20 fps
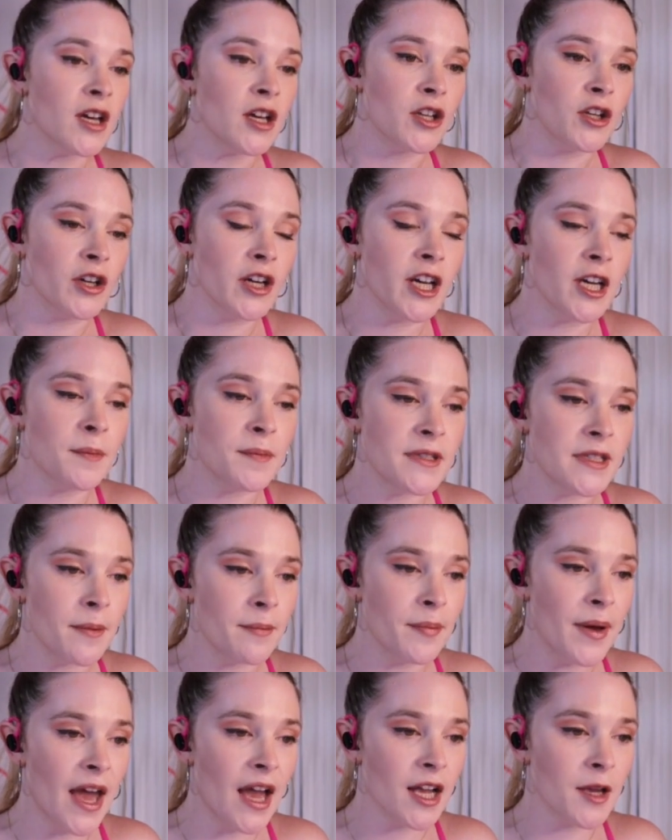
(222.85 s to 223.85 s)
your hips
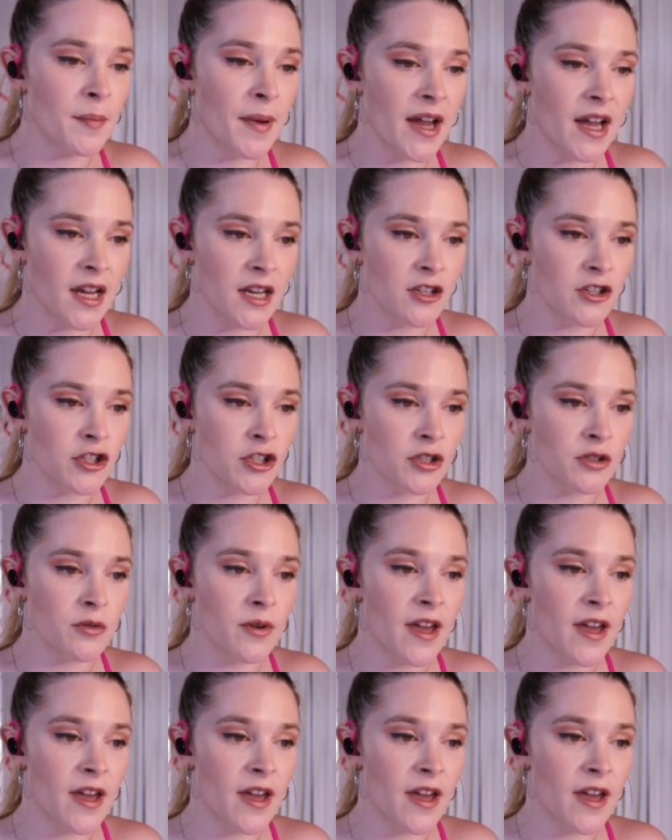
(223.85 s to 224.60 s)
back behind you.